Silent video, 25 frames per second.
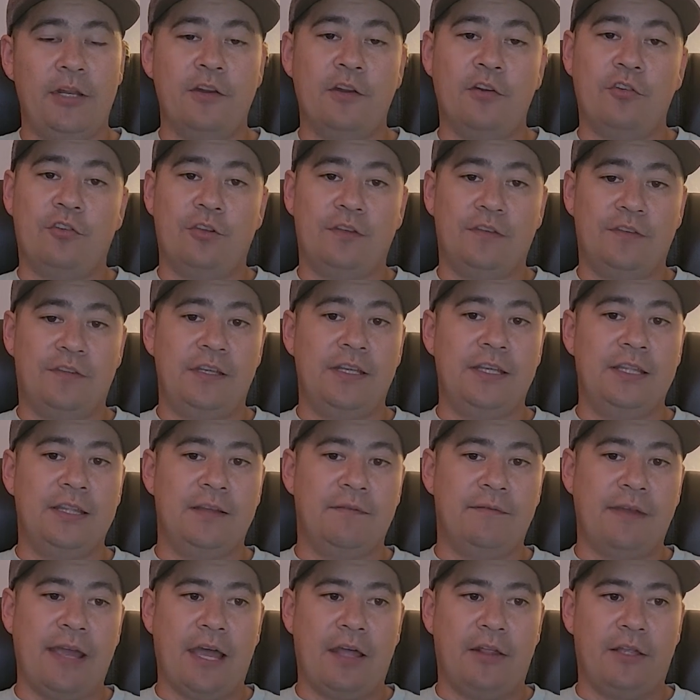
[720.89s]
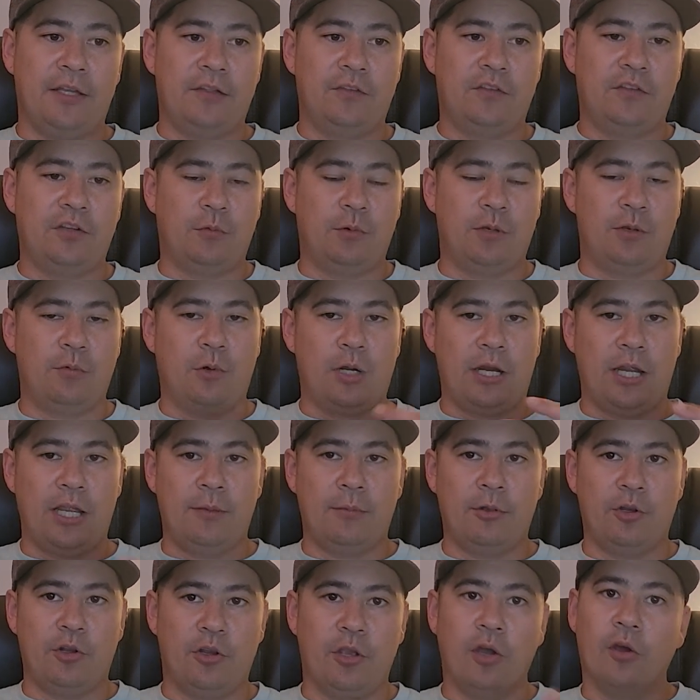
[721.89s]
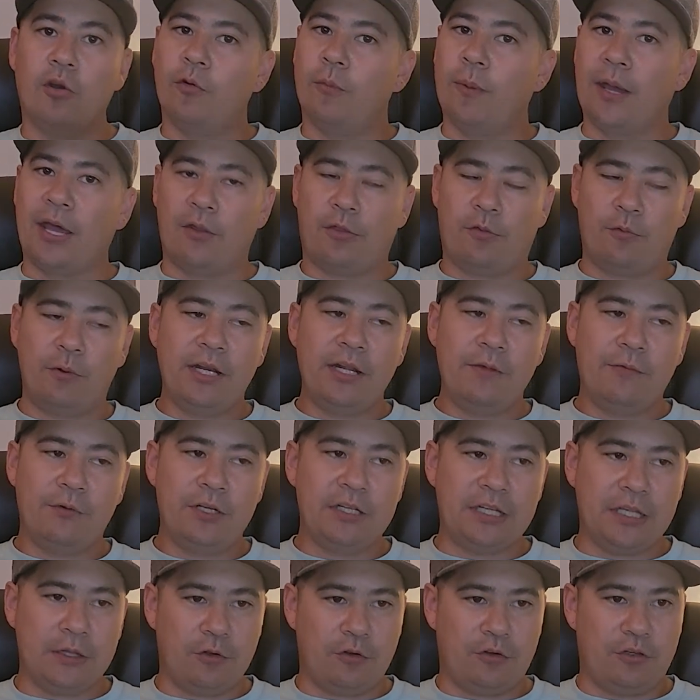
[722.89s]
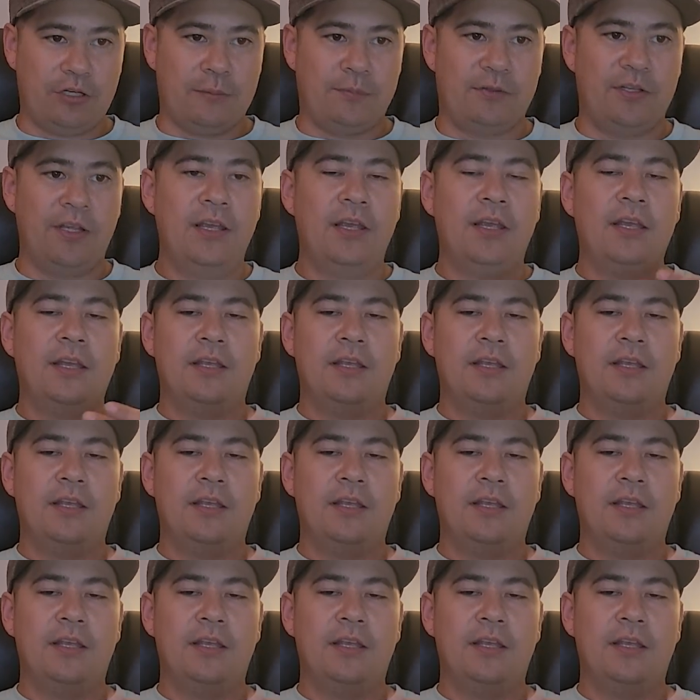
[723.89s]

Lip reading: Editions in the Valley. So we were able to go to about 3 different dealerships